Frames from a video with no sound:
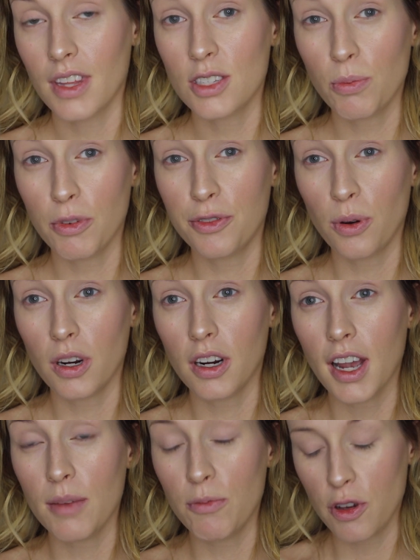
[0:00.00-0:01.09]
So before
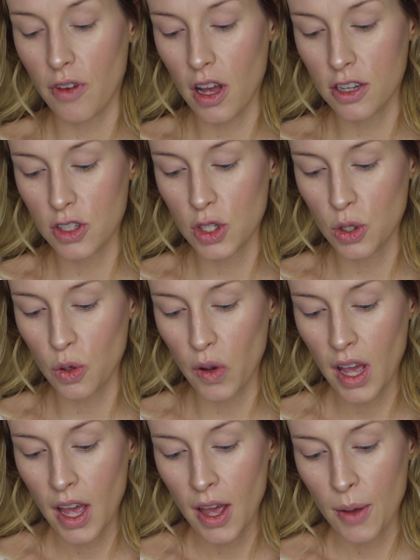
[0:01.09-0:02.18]
I move on
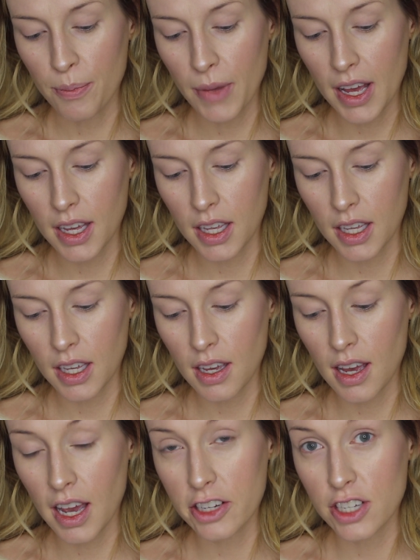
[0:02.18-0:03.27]
to my
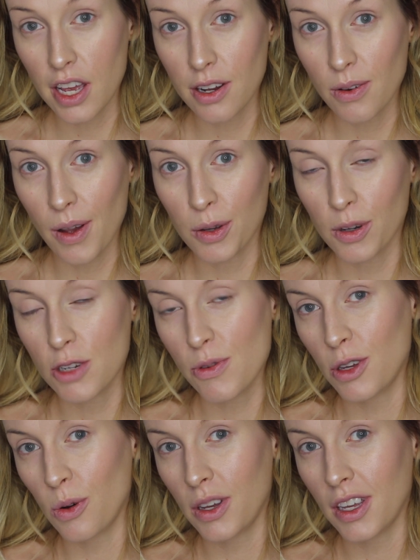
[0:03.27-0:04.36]
eyeshadow, I'm going to
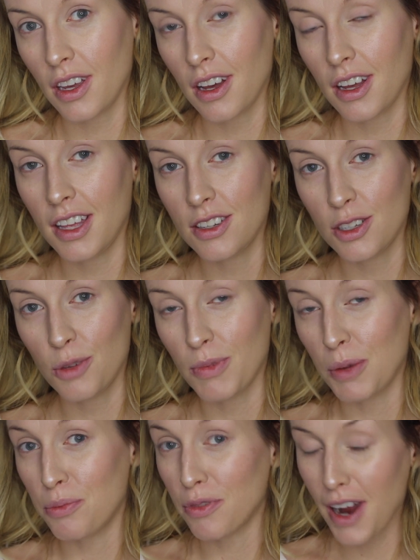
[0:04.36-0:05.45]
be going into my
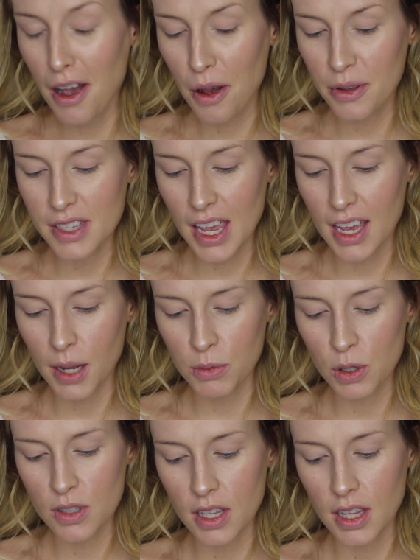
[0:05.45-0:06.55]
brows, and I'm
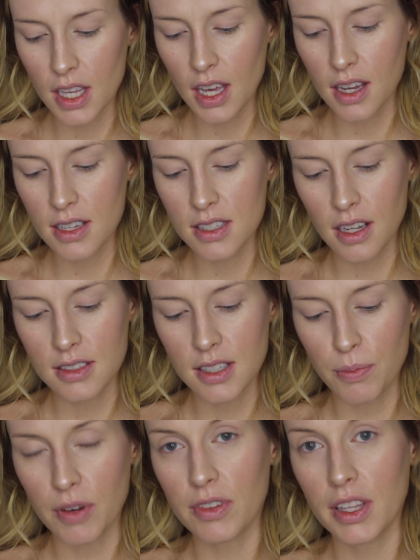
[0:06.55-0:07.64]
using the
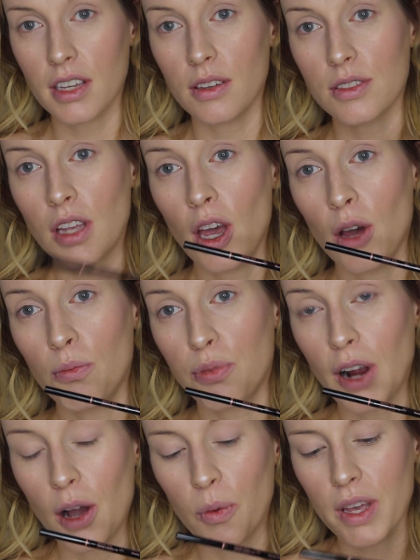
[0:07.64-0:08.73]
Anastasia Beverly Hills
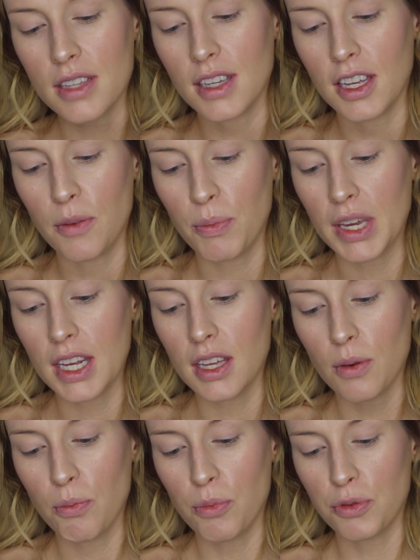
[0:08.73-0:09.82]
Brow Wig in
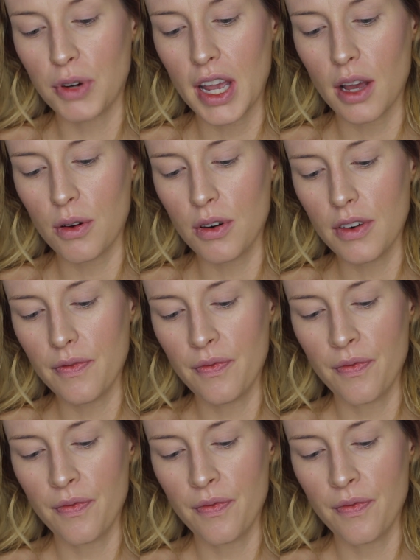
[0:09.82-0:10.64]
medium brown.